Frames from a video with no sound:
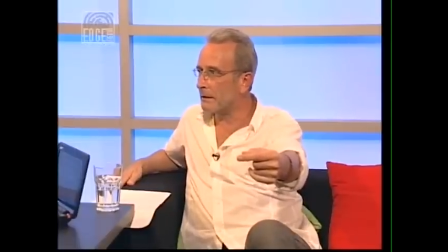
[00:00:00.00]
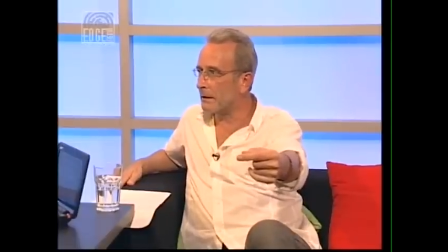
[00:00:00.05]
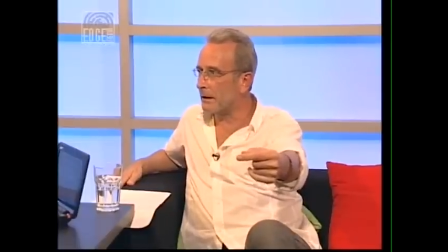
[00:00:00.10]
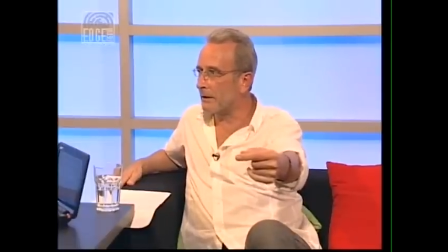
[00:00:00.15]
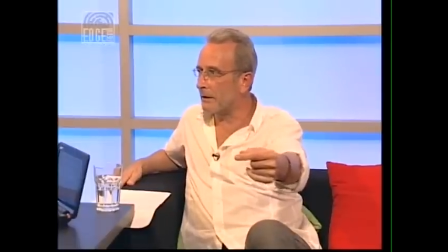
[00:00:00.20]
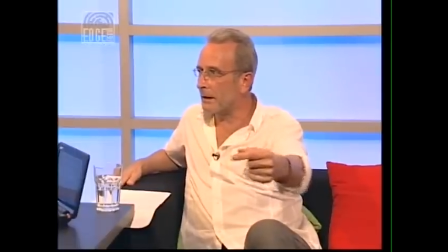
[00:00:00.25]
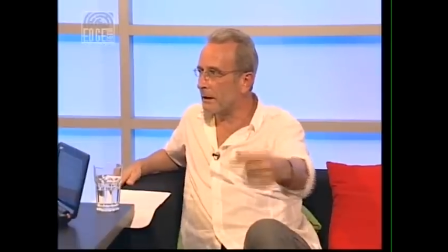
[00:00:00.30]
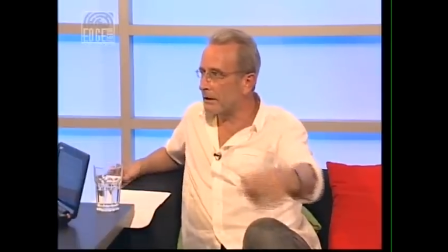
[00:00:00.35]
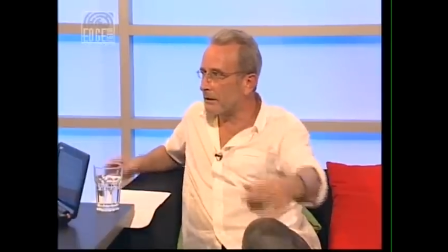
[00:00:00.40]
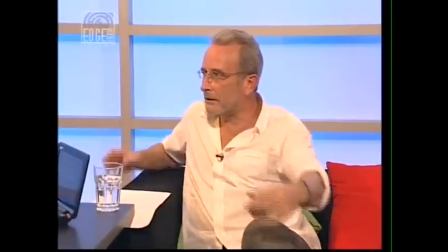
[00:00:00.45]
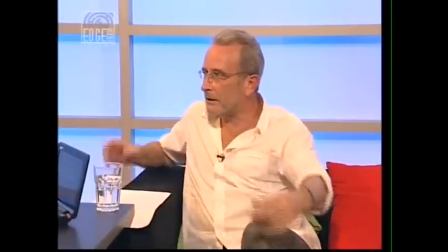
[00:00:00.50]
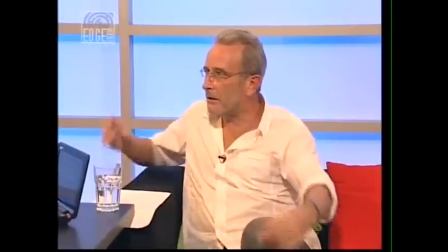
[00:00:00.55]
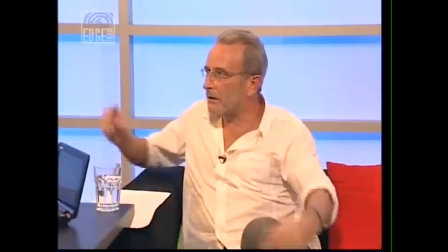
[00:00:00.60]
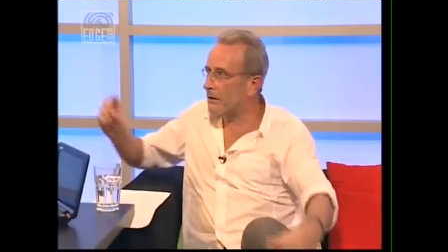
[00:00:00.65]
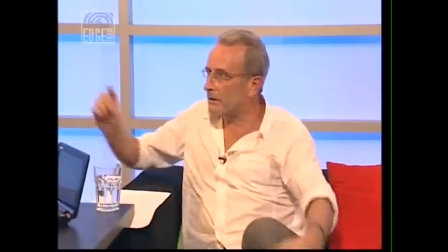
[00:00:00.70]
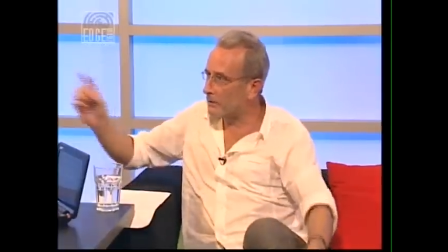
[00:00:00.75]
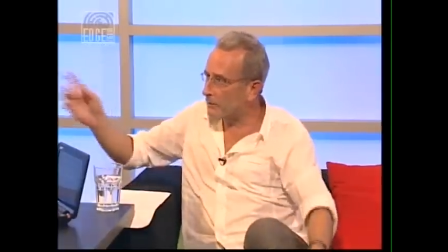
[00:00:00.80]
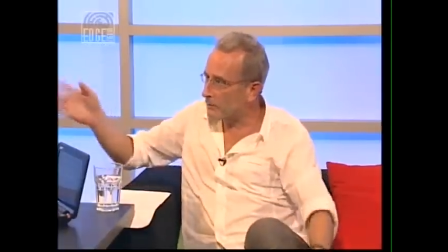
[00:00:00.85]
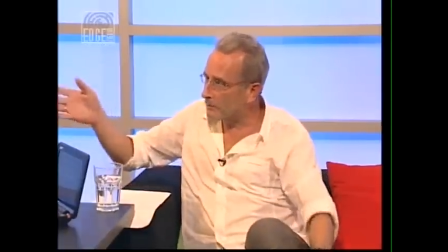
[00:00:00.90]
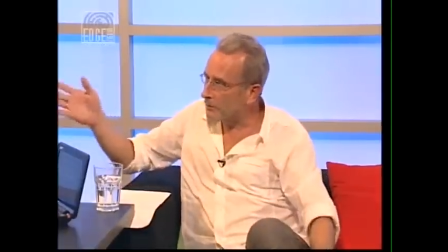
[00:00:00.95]
You know, I could
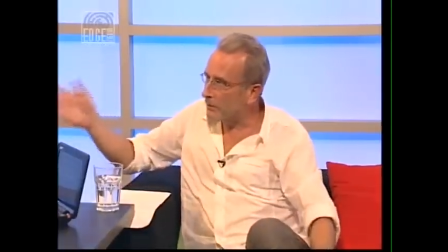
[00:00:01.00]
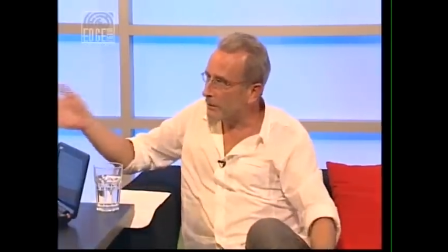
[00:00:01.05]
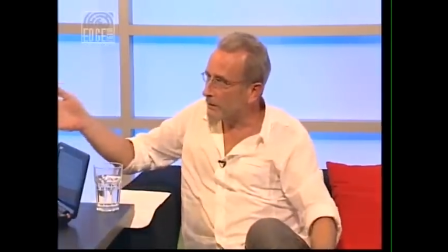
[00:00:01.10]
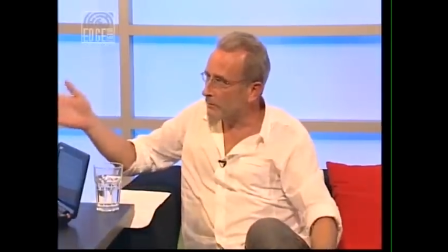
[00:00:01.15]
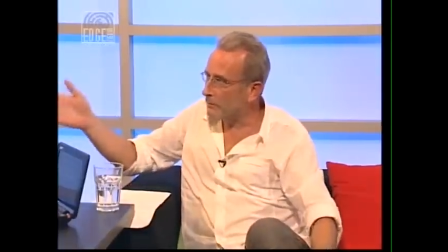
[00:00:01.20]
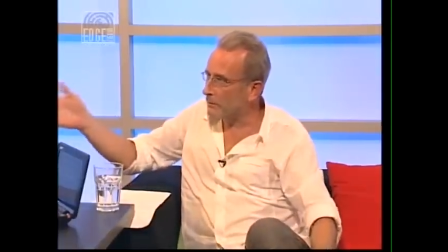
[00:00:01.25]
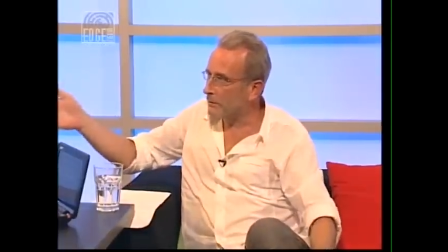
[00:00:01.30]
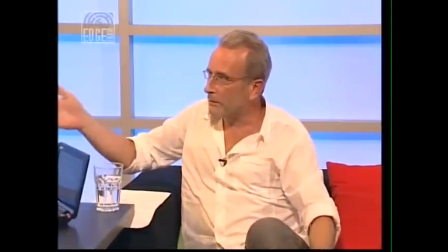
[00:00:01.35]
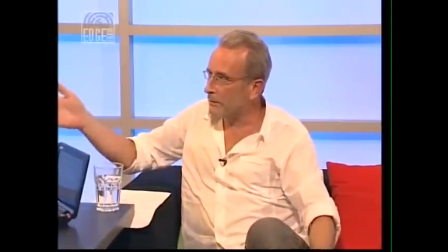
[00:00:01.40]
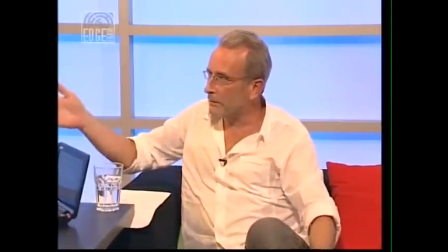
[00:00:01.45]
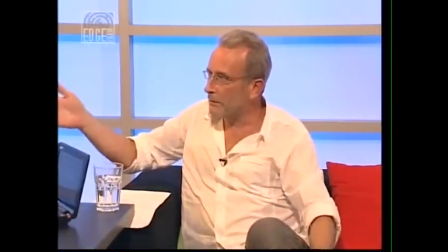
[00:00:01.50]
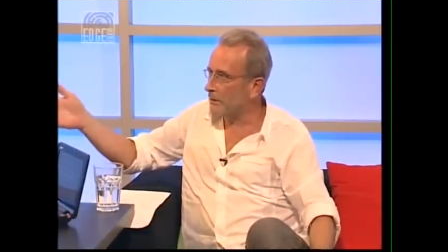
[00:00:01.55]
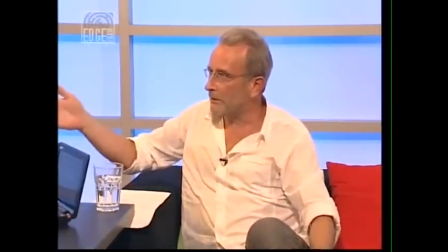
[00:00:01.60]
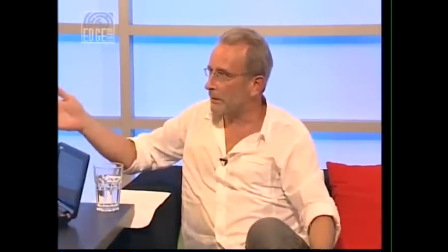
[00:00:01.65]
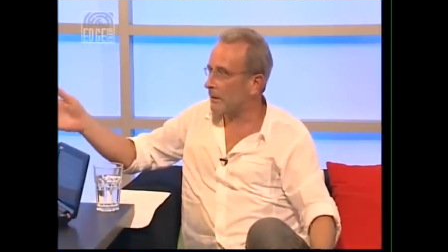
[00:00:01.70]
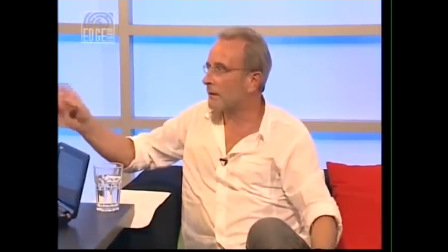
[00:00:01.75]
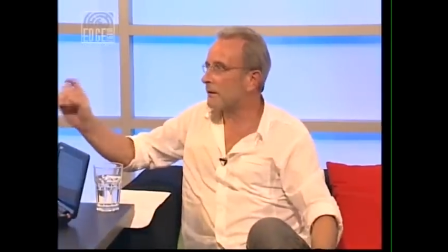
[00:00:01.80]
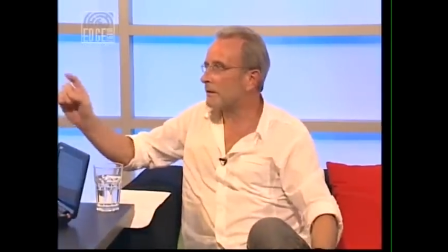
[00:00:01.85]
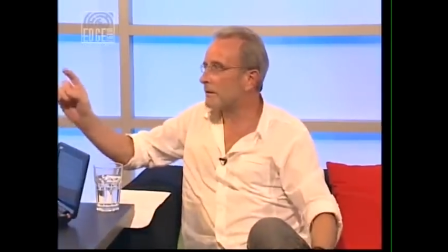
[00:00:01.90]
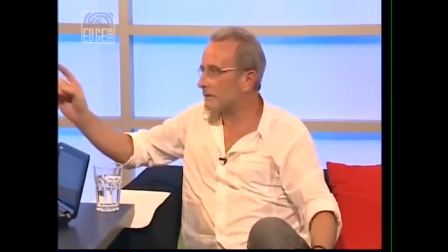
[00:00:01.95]
argue a point with
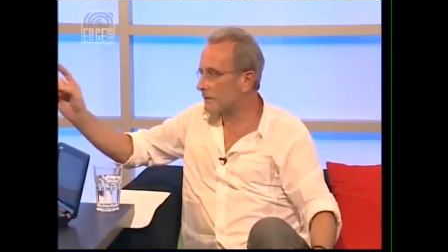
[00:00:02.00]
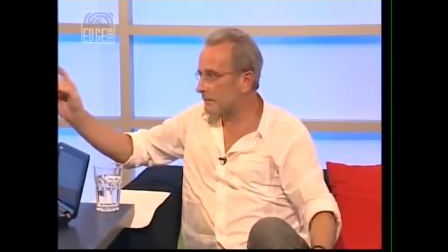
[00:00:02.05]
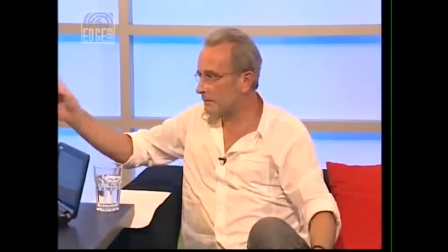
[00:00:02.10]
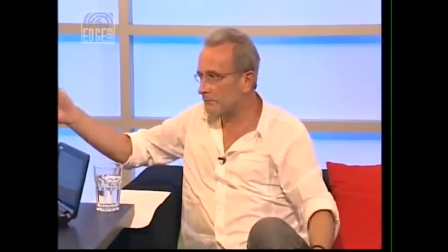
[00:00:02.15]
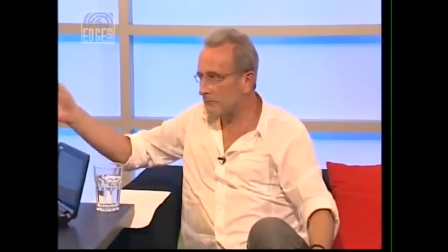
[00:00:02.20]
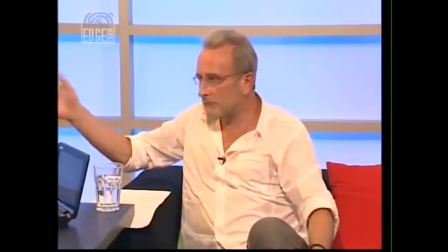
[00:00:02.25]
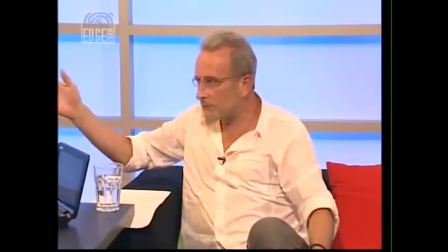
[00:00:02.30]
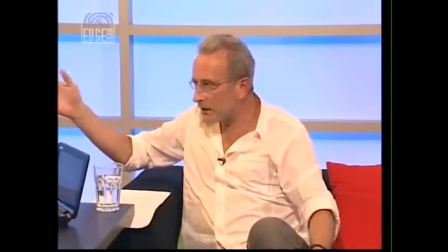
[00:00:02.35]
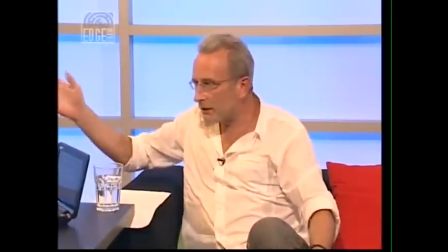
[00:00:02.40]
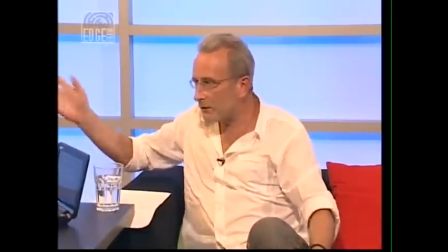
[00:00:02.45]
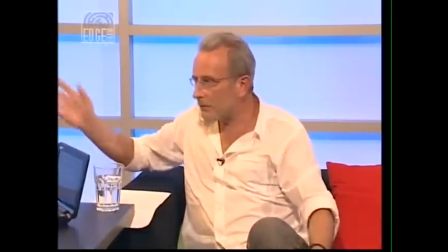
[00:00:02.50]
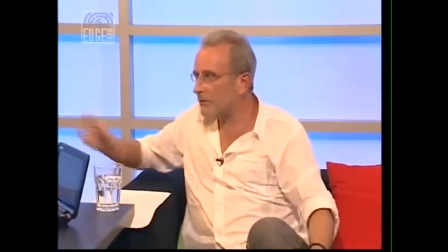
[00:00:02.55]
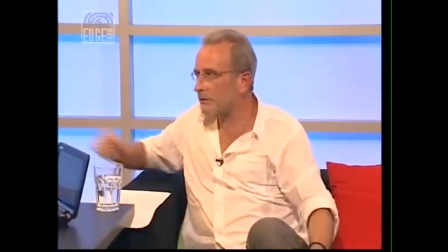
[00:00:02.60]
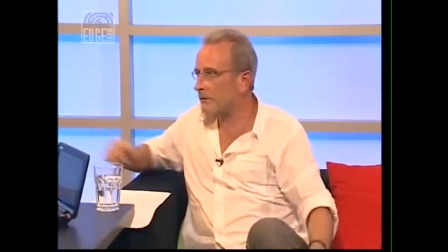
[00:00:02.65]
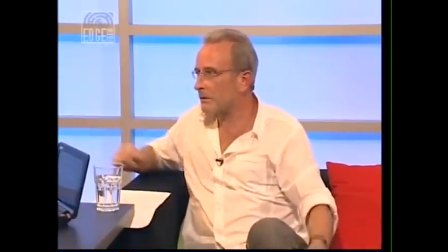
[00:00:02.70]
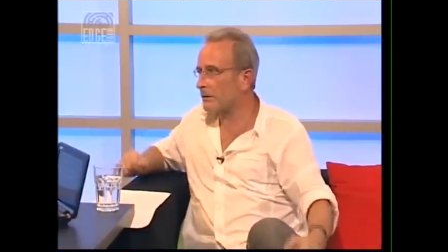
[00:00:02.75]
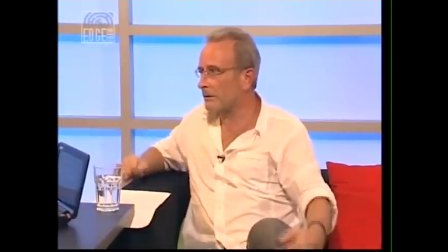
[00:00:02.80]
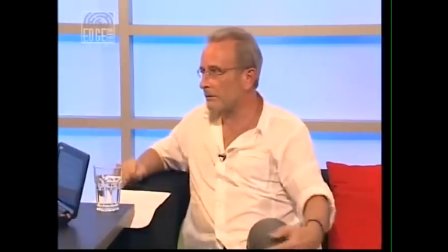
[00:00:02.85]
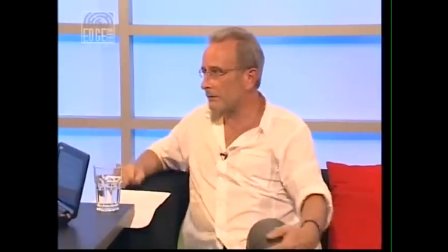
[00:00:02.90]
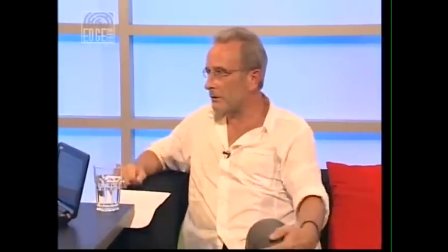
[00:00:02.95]
you. I could say all
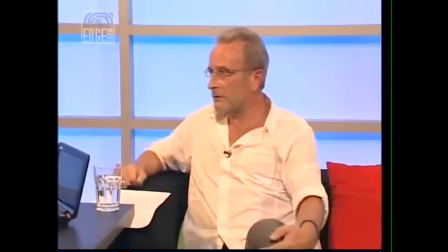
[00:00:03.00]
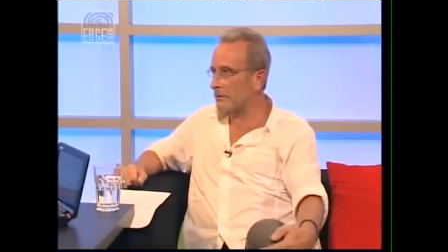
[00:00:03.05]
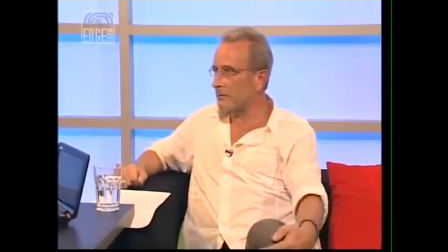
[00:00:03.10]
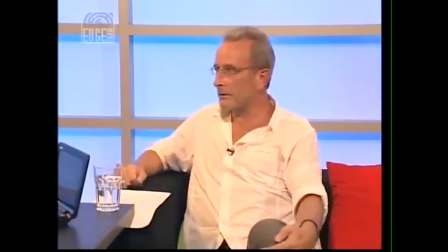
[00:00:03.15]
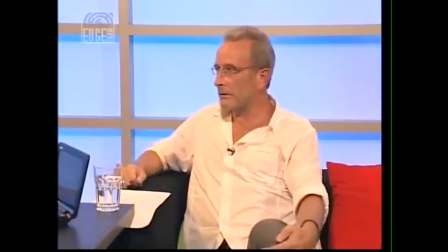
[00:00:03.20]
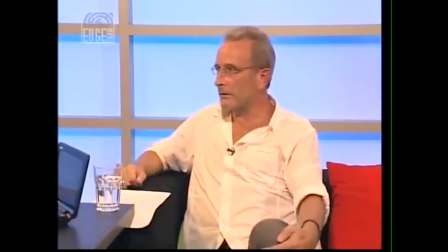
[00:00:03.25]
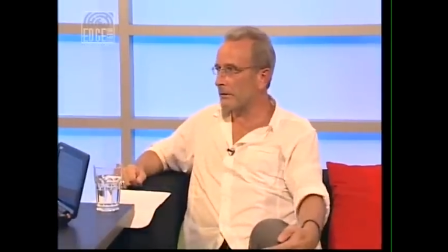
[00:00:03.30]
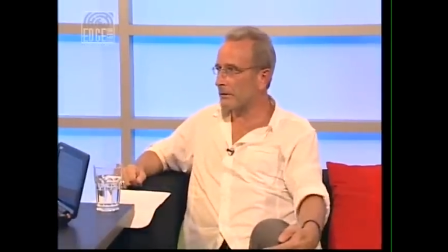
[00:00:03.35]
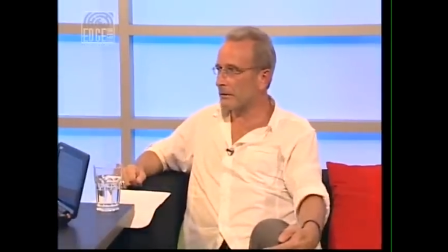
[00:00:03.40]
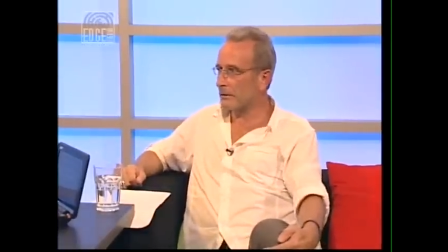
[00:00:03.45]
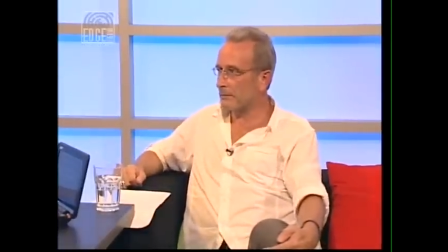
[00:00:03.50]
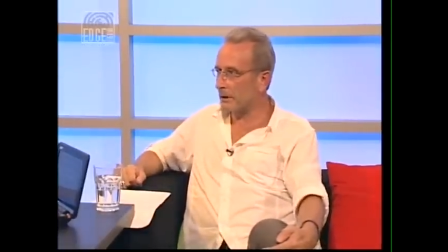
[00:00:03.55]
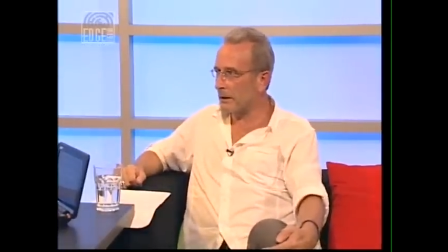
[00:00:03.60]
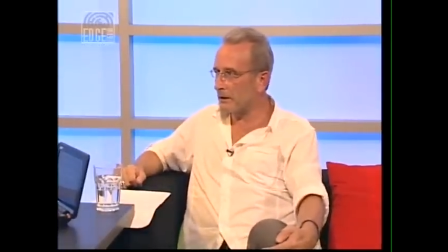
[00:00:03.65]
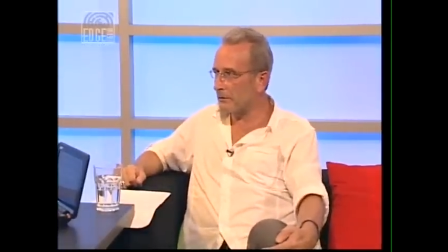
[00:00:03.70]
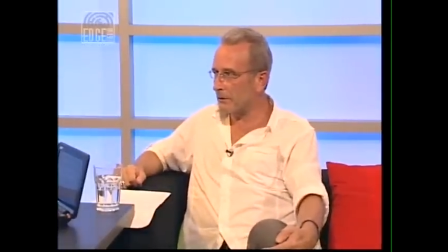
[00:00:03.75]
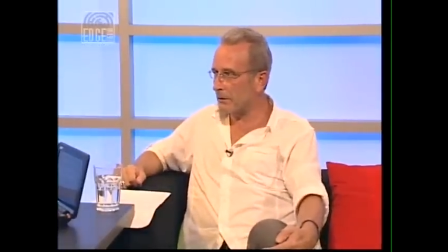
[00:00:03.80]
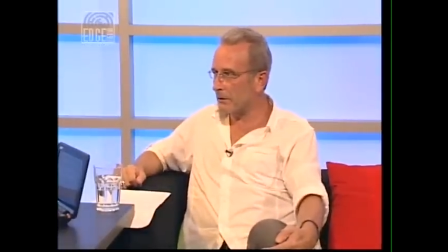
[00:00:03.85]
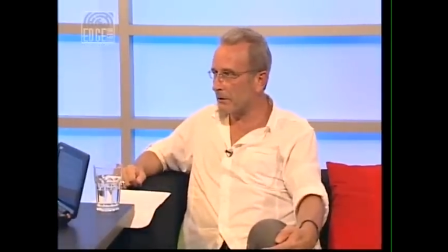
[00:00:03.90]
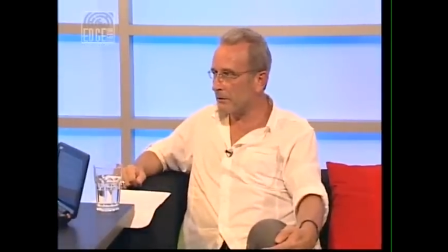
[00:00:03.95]
sorts of horrible things
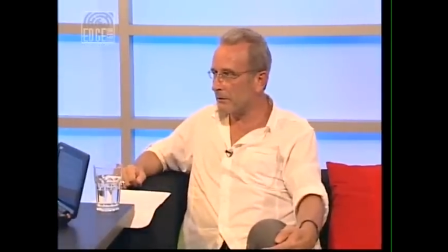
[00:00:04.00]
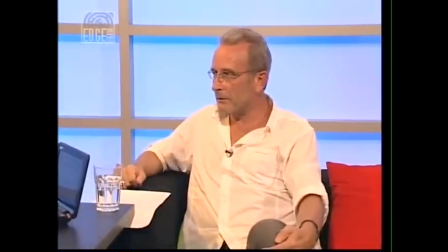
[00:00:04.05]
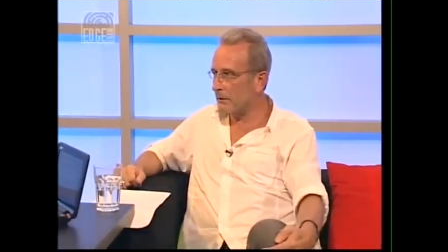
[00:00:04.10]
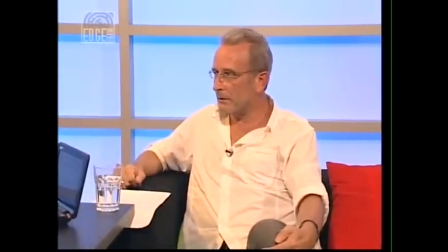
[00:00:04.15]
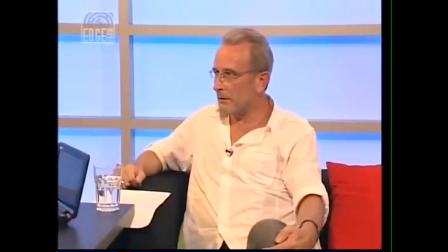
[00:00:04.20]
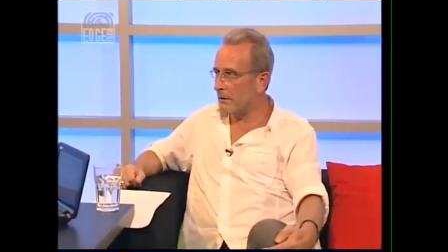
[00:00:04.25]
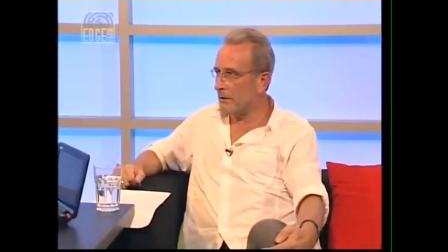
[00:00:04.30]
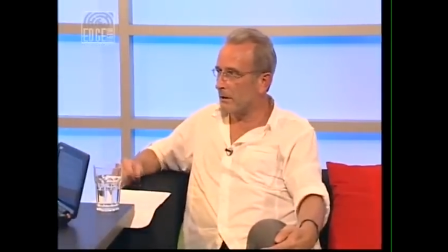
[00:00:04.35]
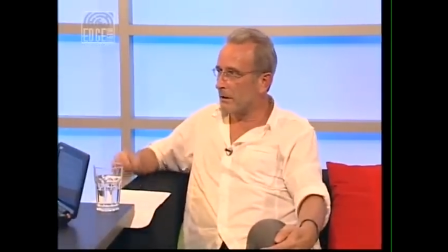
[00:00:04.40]
about you.